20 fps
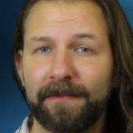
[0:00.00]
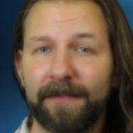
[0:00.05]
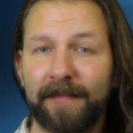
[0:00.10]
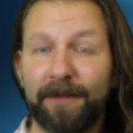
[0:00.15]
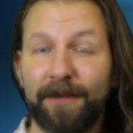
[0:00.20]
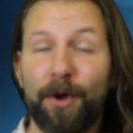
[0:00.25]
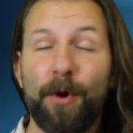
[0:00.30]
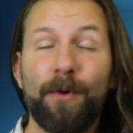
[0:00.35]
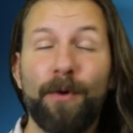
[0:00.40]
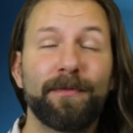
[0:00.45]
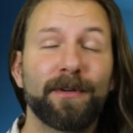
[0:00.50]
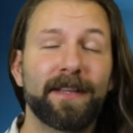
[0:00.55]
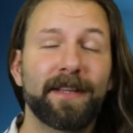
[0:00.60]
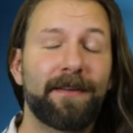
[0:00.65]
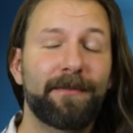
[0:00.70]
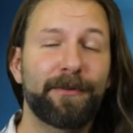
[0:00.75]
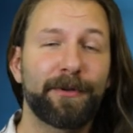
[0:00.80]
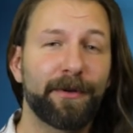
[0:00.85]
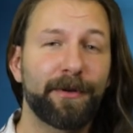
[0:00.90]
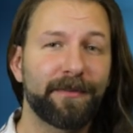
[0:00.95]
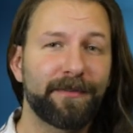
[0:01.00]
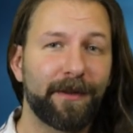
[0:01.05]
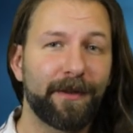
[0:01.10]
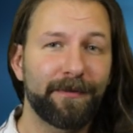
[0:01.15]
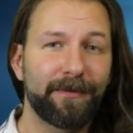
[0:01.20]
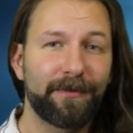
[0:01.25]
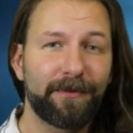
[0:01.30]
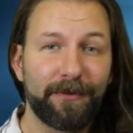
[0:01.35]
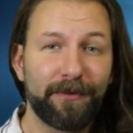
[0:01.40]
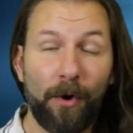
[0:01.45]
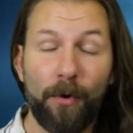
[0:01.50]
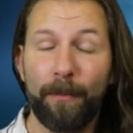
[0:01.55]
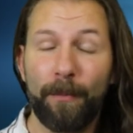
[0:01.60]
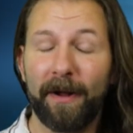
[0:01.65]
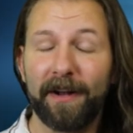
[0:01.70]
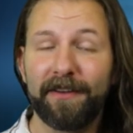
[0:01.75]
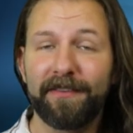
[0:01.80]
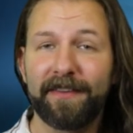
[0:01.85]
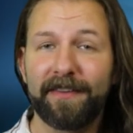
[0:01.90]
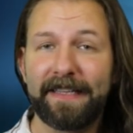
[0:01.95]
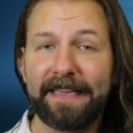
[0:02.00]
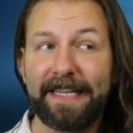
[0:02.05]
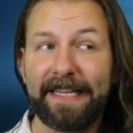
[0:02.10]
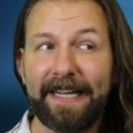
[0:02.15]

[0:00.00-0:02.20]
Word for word: and overlevel yourself so much that